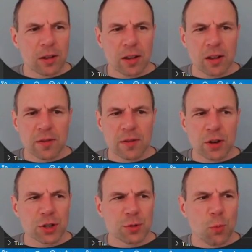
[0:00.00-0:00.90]

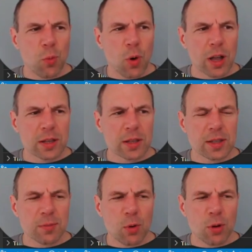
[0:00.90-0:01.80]
There are just one
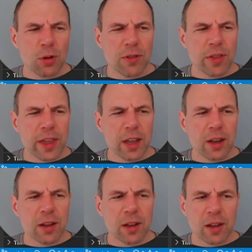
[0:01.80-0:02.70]
small
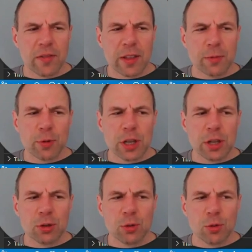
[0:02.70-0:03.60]
thing that we
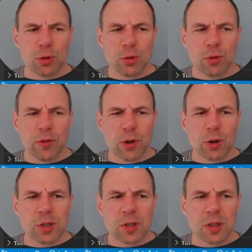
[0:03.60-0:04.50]
need to do
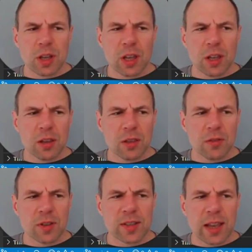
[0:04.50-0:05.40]
first.
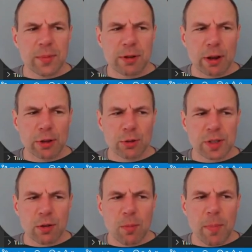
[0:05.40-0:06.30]
In the same directory
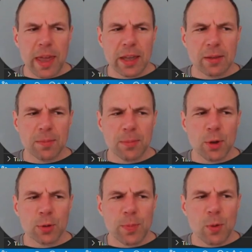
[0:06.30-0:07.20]
as our
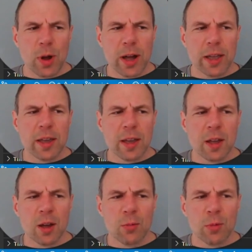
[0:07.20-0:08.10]
main.py,
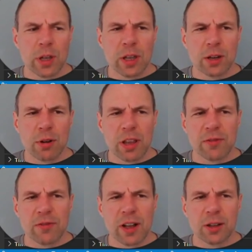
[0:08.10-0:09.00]
we
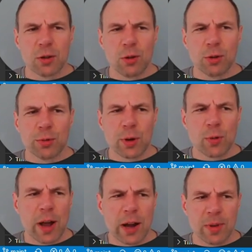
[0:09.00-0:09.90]
create a file called
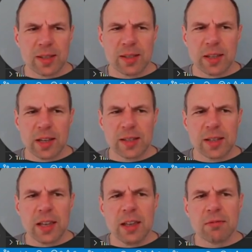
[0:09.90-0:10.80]

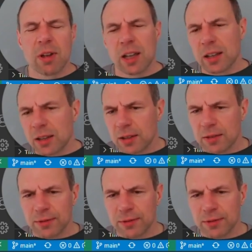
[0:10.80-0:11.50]
requirements.txt, and